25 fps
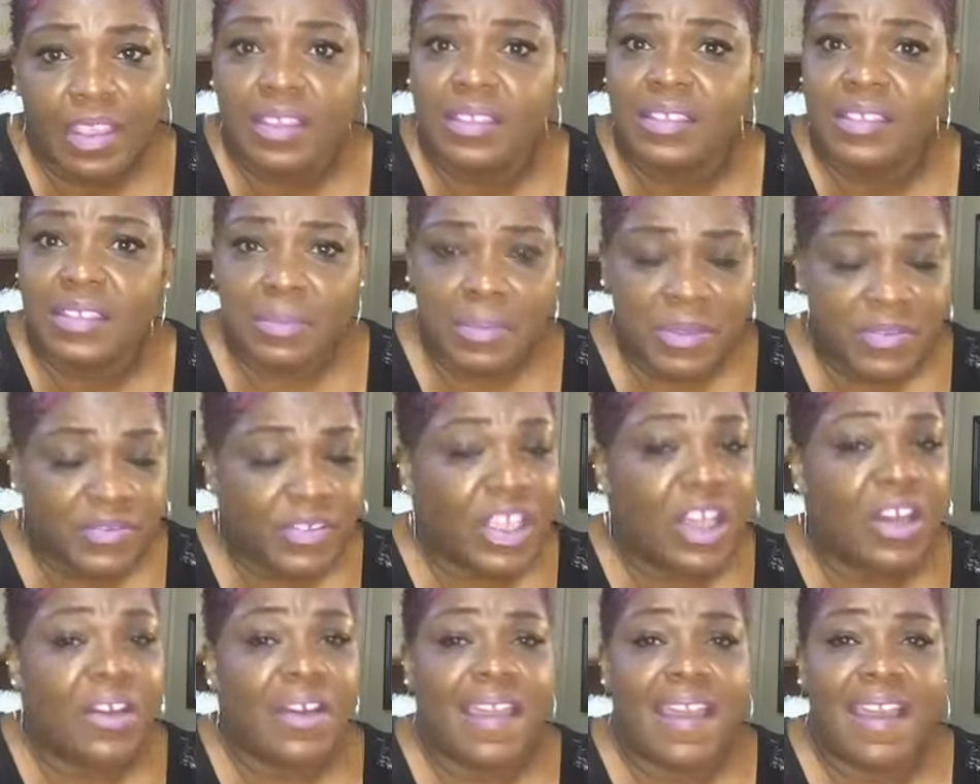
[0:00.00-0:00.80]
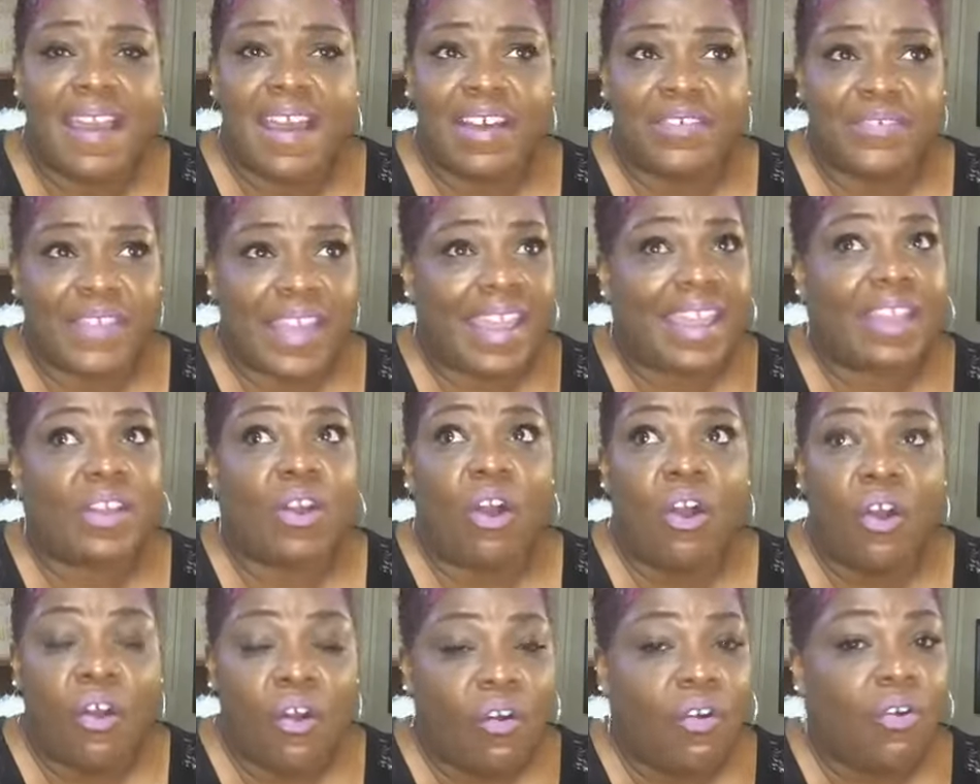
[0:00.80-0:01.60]
Some of y'all have a
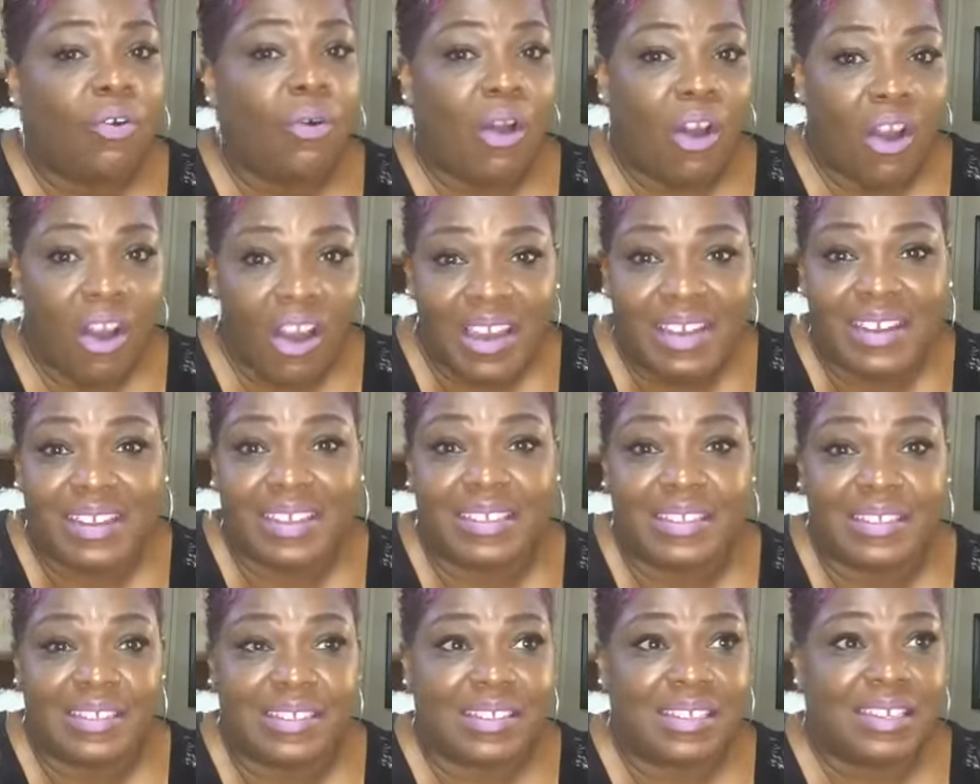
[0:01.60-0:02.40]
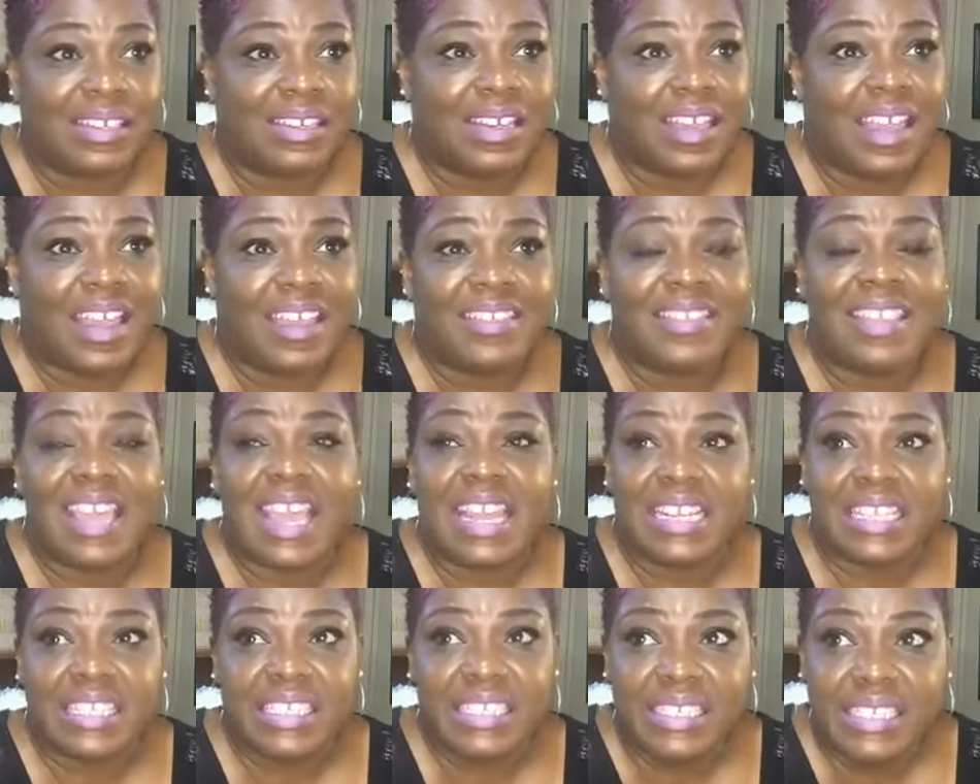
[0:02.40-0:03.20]
whole audience
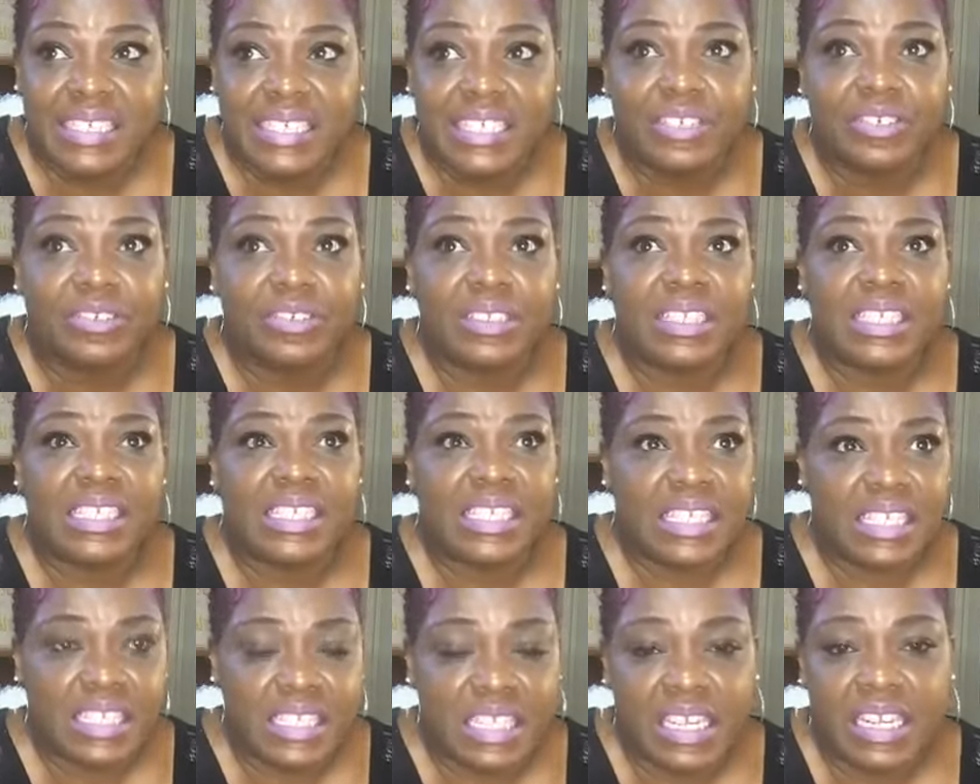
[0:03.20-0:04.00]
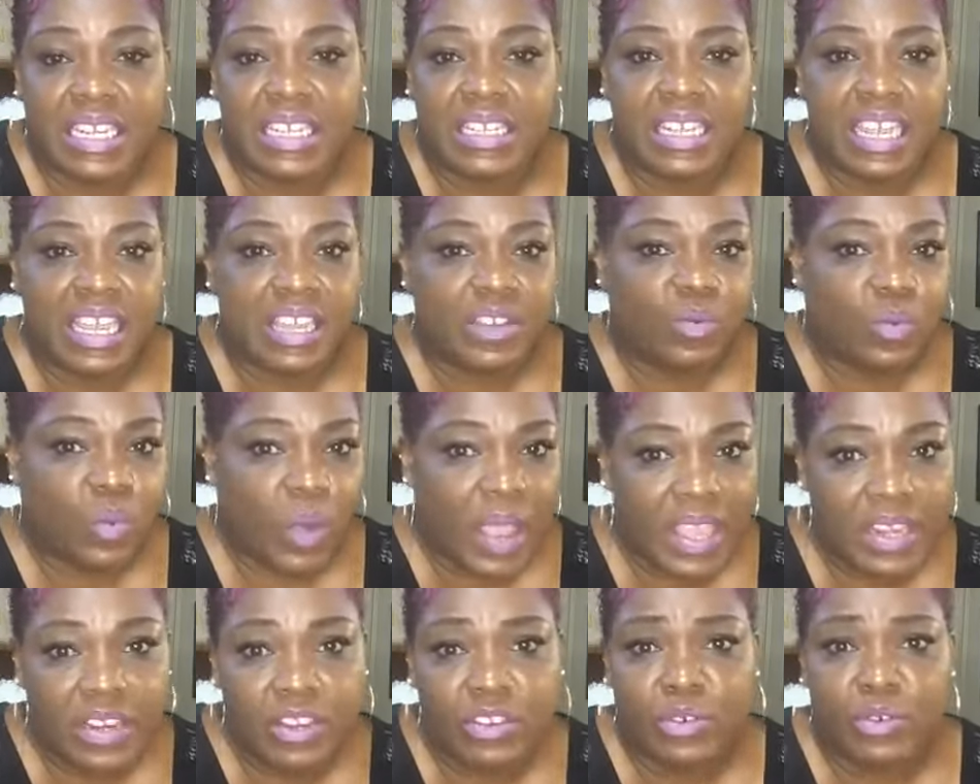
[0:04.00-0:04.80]
that is literally sitting and
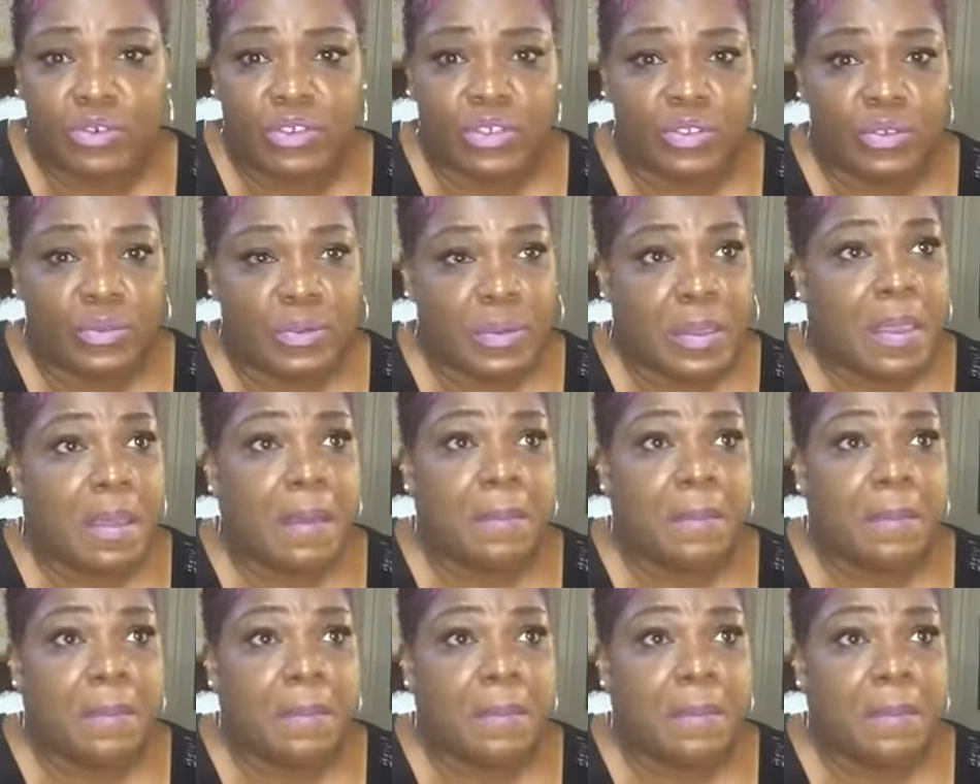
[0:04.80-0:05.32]
waiting on you.